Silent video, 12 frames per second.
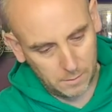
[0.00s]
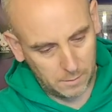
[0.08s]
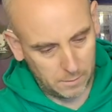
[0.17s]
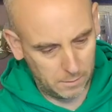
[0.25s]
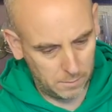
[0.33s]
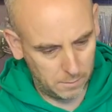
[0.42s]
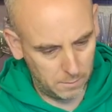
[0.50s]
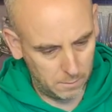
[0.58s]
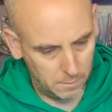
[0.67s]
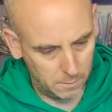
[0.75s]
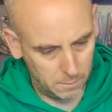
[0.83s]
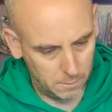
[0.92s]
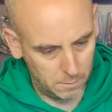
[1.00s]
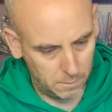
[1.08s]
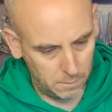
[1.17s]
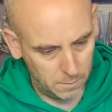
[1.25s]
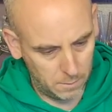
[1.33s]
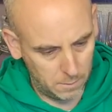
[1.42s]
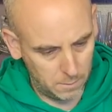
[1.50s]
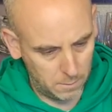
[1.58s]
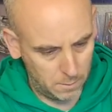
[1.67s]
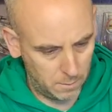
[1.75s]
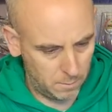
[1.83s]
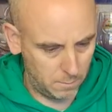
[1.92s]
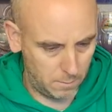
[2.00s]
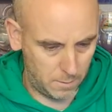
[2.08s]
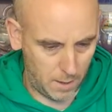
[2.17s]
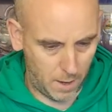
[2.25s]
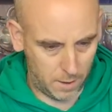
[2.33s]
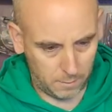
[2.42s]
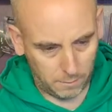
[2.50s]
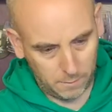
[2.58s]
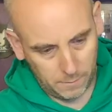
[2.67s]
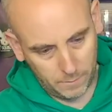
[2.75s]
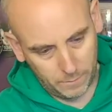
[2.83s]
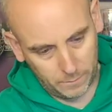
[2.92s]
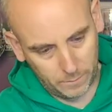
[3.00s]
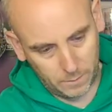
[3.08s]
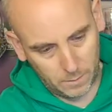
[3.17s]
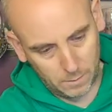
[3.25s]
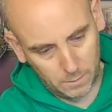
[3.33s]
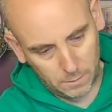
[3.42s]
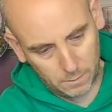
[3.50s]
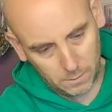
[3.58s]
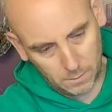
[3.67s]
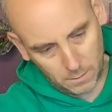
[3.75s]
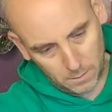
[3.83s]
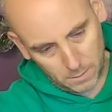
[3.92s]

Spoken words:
Nobody speaks.